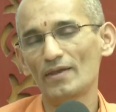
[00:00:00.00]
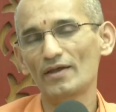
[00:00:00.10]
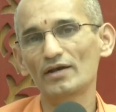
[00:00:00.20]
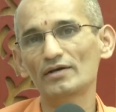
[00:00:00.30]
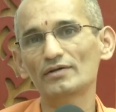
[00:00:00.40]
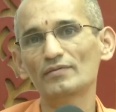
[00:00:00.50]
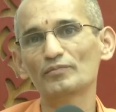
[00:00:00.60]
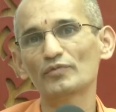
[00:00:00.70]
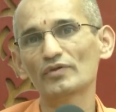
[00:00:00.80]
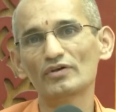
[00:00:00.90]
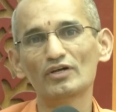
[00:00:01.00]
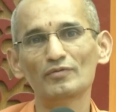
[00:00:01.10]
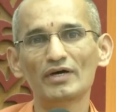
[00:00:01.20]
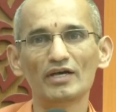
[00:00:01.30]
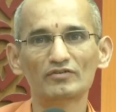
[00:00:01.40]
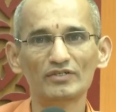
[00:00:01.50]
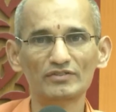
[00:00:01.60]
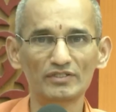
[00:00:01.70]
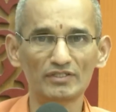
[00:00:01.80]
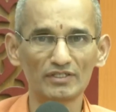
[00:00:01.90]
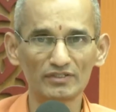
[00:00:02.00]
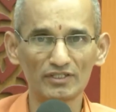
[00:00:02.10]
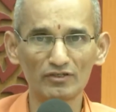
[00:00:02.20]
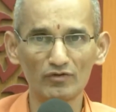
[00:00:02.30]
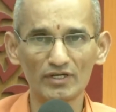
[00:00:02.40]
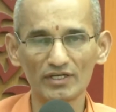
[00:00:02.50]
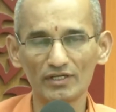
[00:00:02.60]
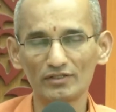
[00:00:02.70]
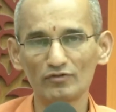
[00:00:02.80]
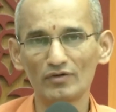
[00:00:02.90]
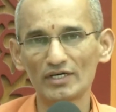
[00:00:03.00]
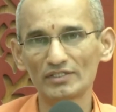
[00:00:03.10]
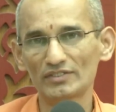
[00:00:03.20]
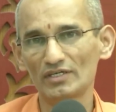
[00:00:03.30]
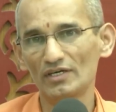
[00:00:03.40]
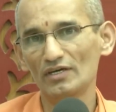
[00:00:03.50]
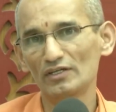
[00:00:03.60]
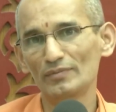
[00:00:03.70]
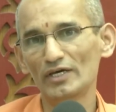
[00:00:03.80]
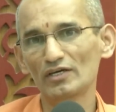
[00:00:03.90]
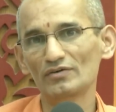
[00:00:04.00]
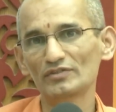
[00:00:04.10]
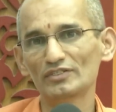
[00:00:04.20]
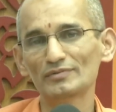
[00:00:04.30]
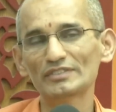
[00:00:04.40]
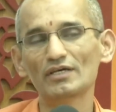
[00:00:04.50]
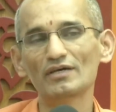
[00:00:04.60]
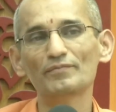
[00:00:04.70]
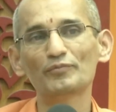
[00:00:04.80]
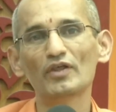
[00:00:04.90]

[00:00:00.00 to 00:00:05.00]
and Rama actually Sita started walking in the forest, the bank of the Tamasa,